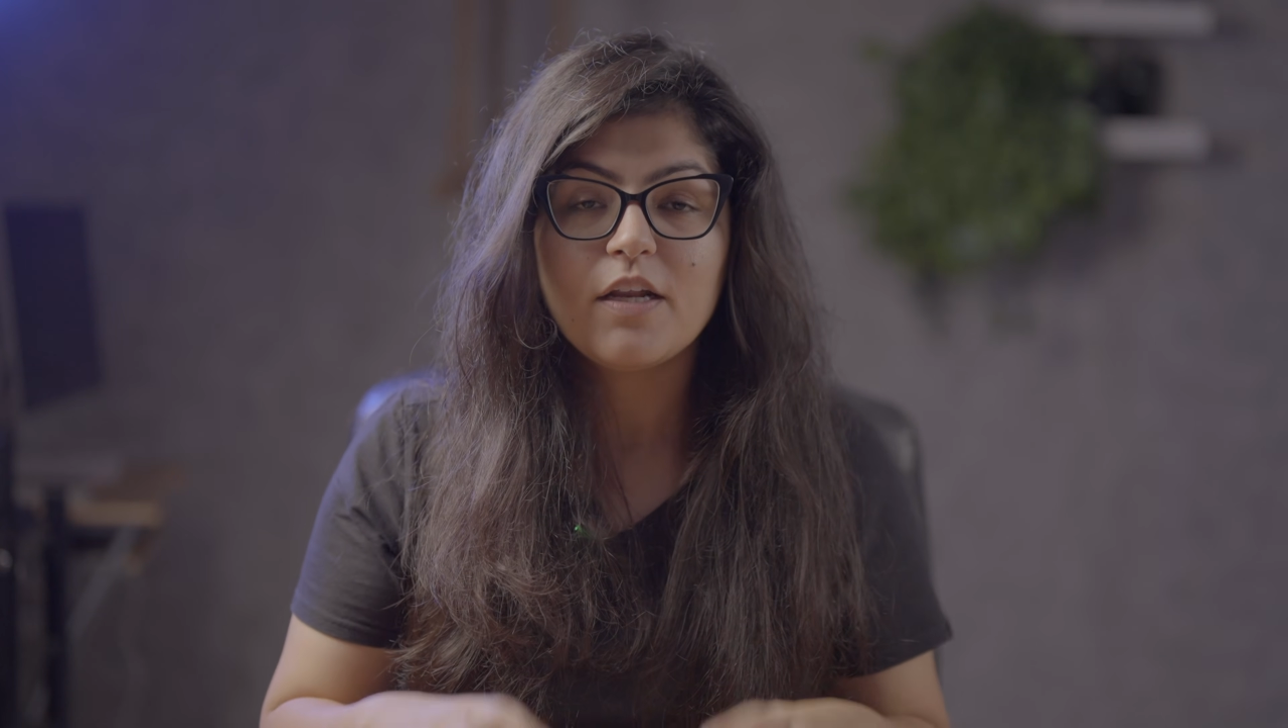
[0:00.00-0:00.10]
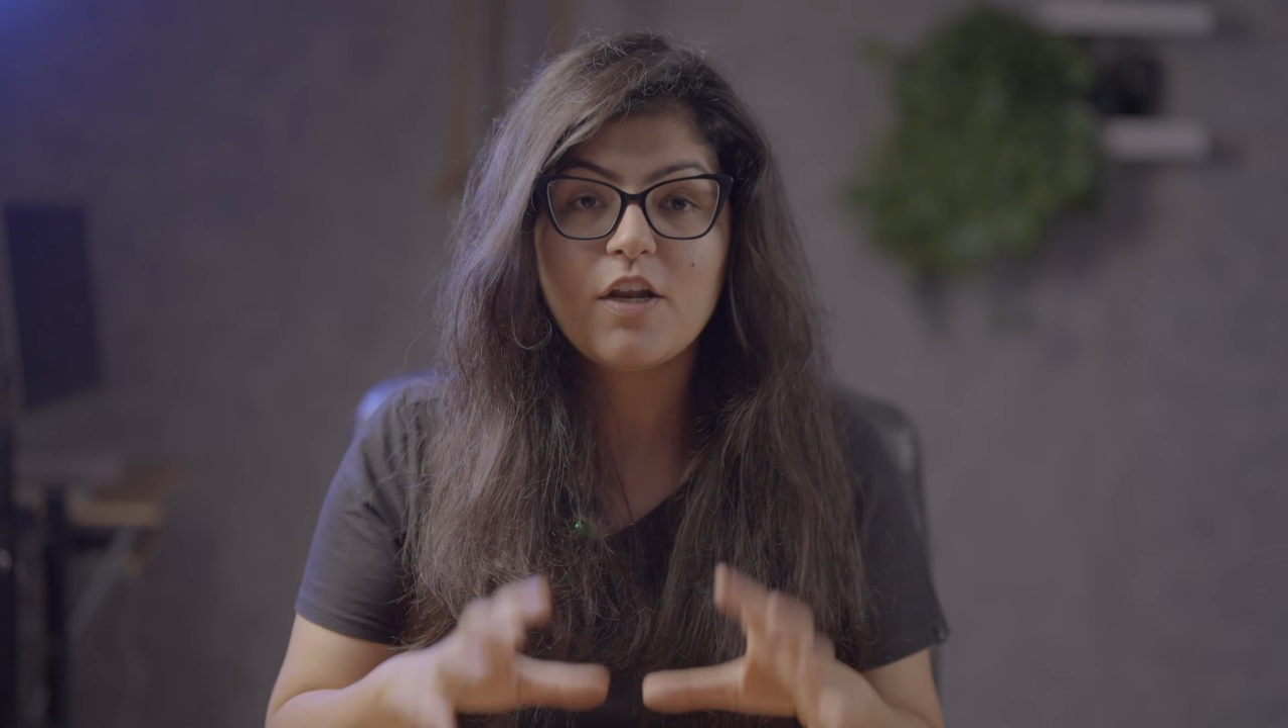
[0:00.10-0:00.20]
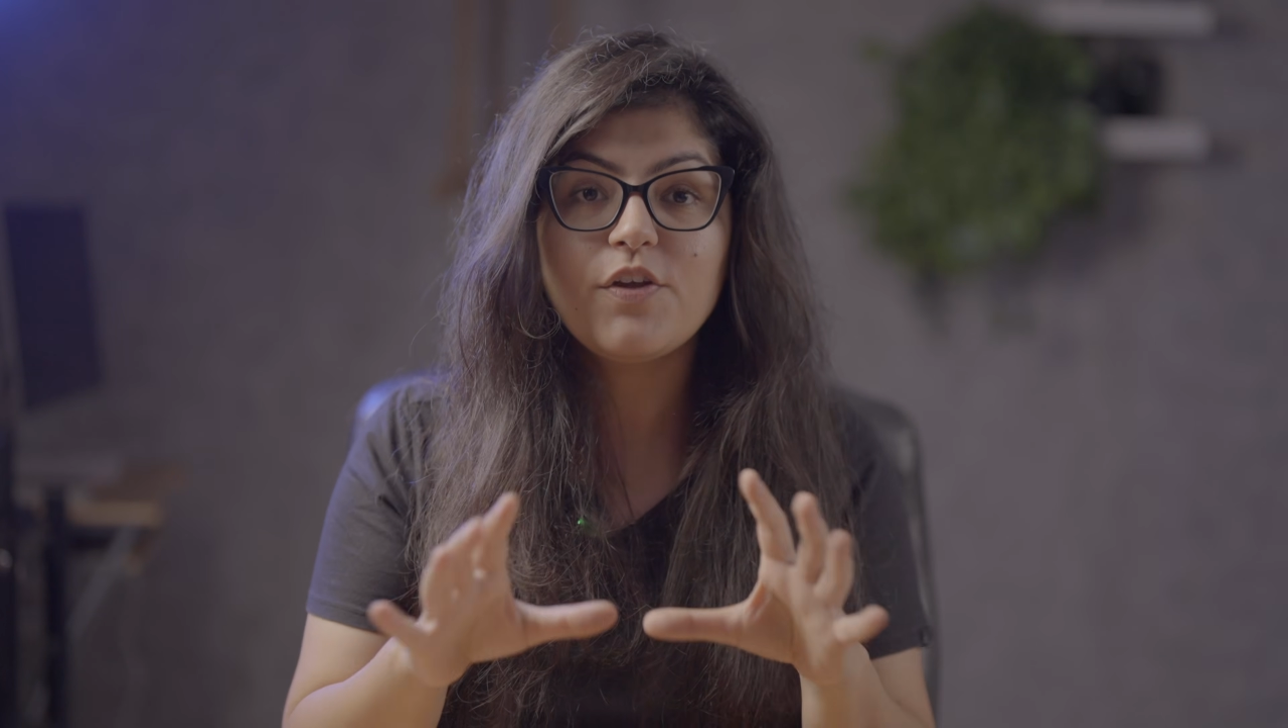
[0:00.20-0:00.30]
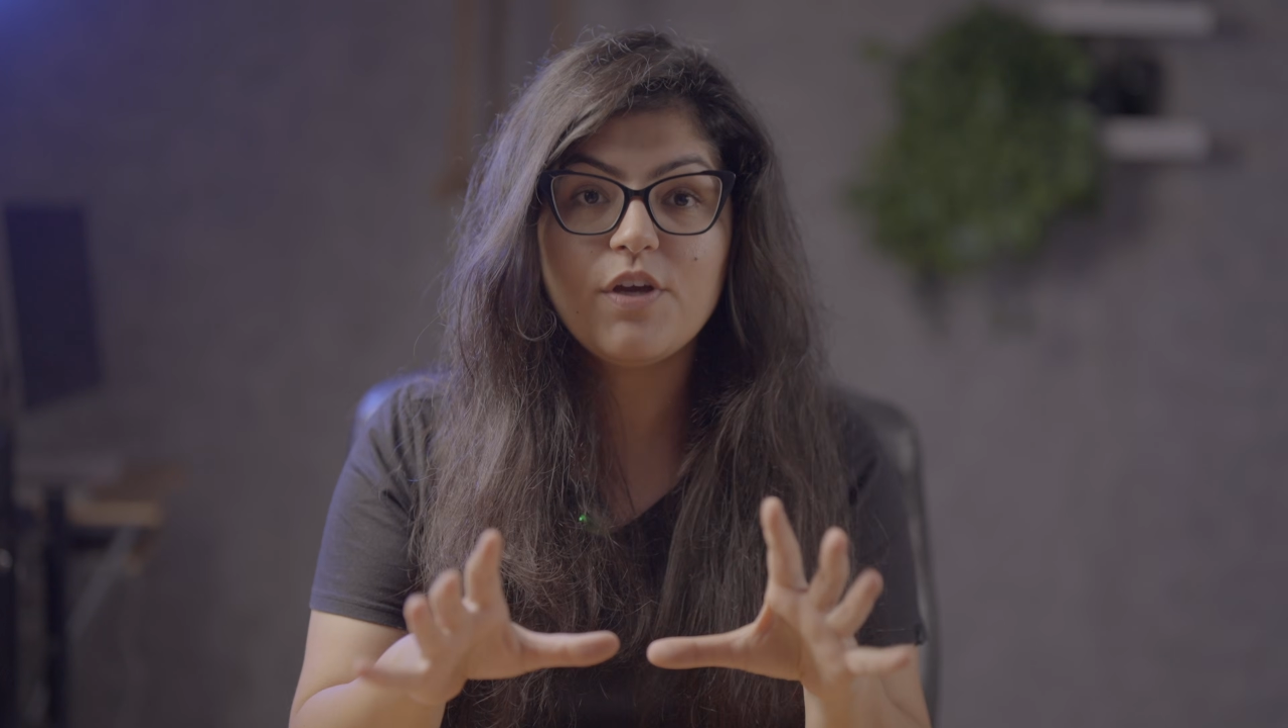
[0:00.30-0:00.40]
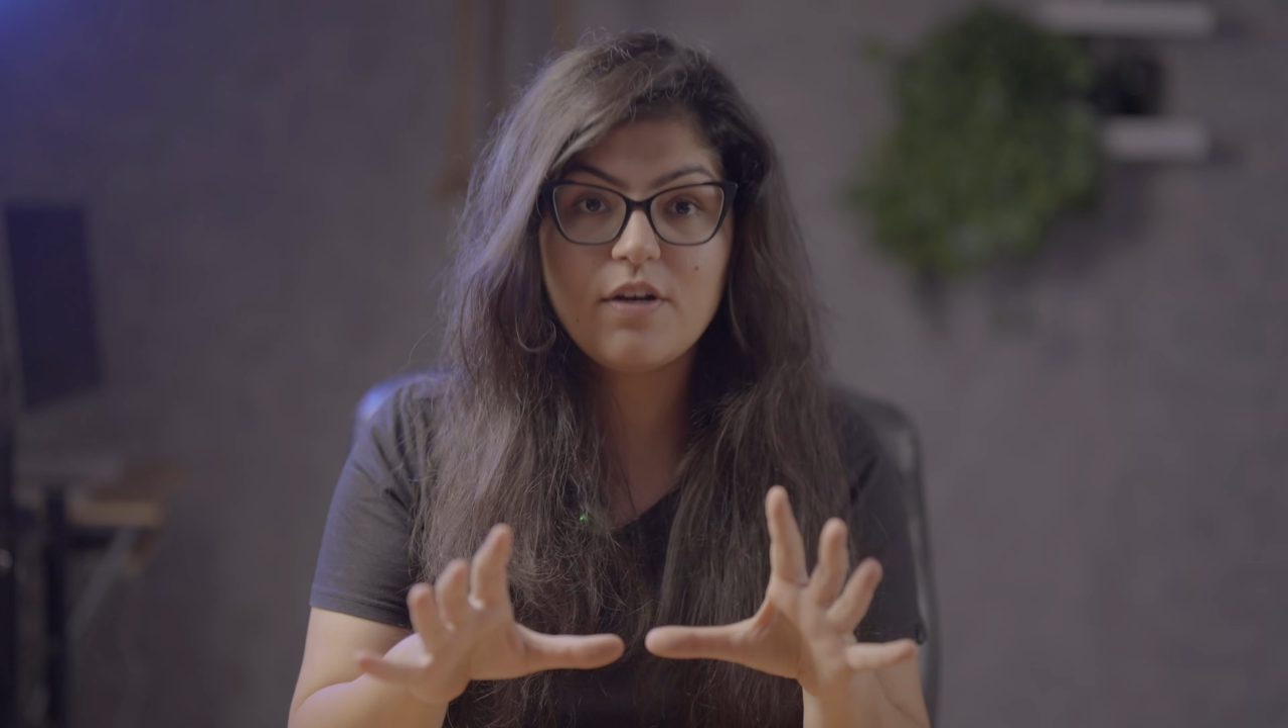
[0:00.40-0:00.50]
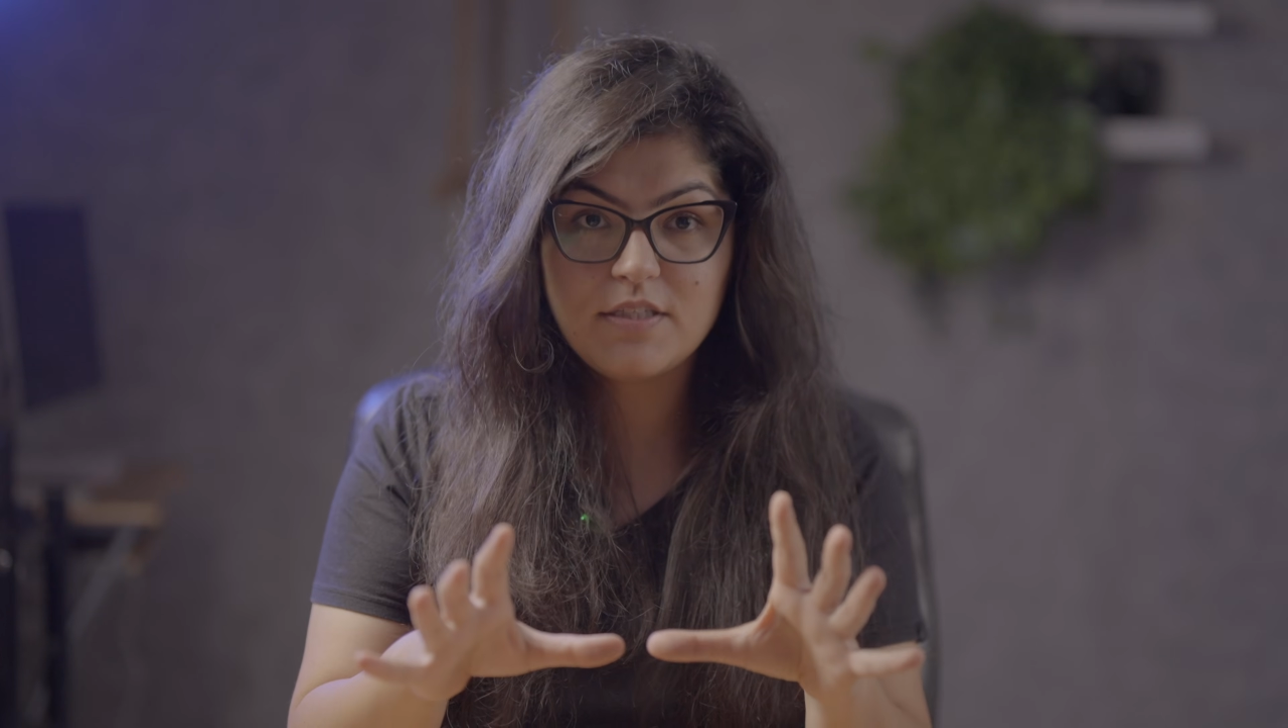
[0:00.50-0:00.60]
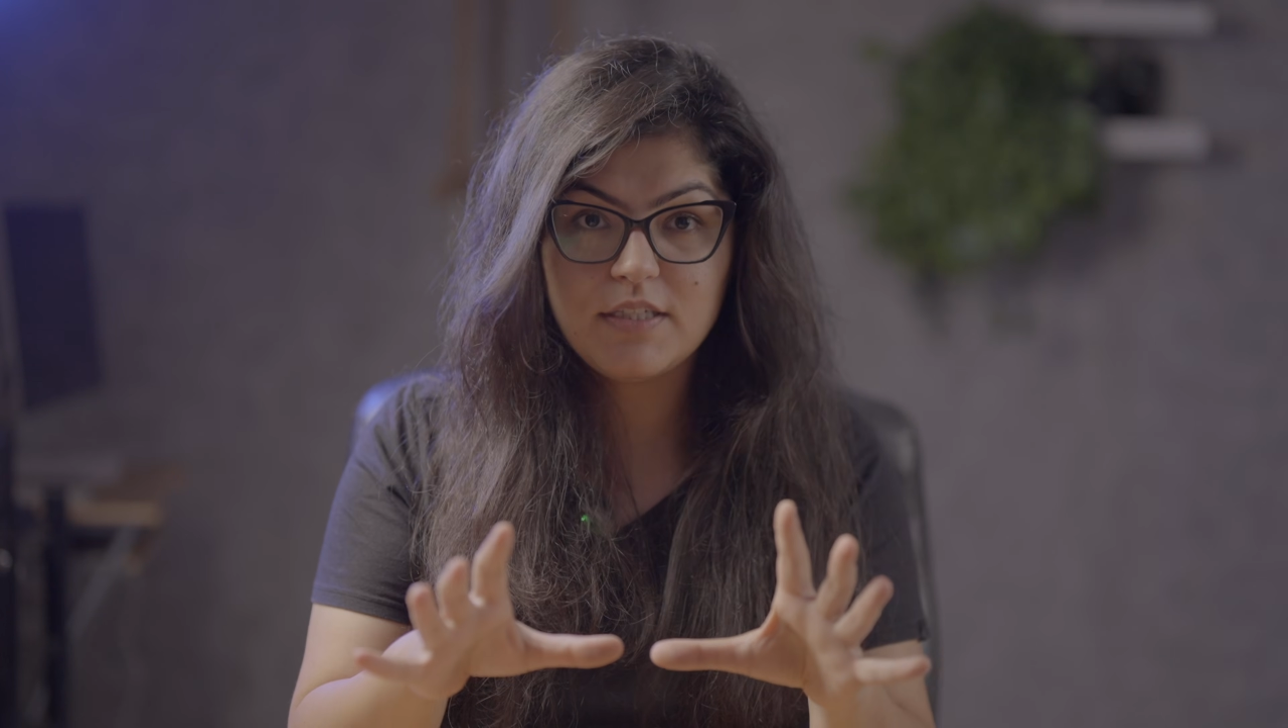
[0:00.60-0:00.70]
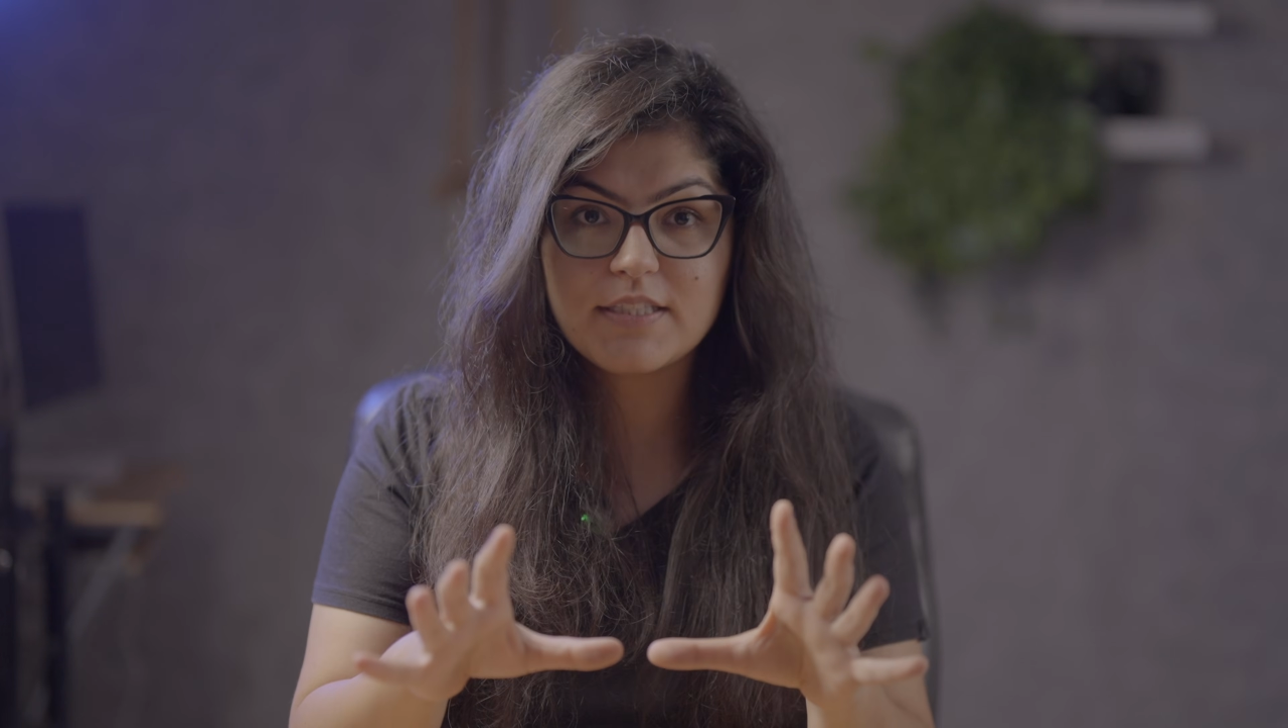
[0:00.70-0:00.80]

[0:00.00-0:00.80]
Now, here is a